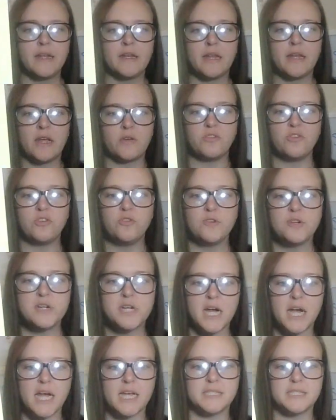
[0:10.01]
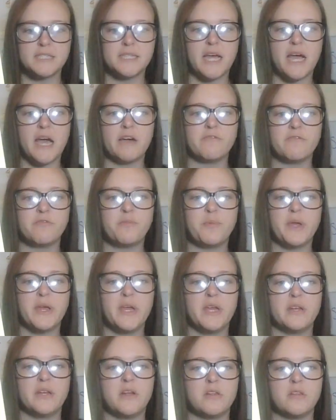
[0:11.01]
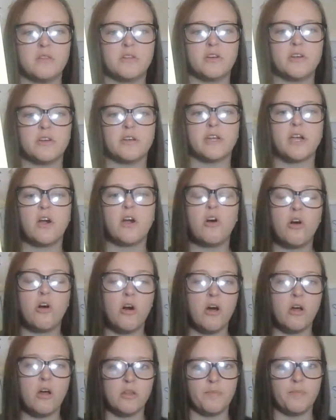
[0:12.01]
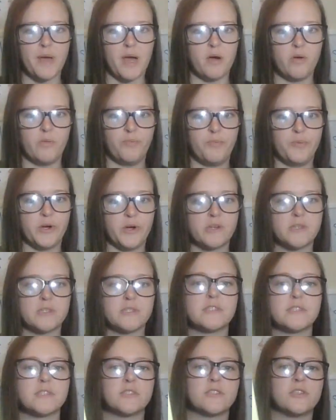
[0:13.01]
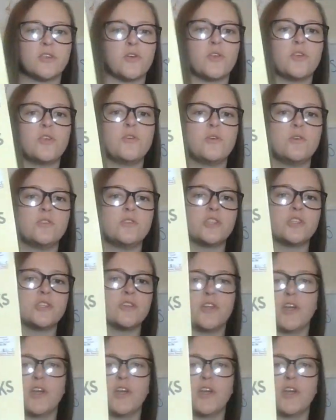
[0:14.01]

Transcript: Now, you guys have been learning all about books, so you should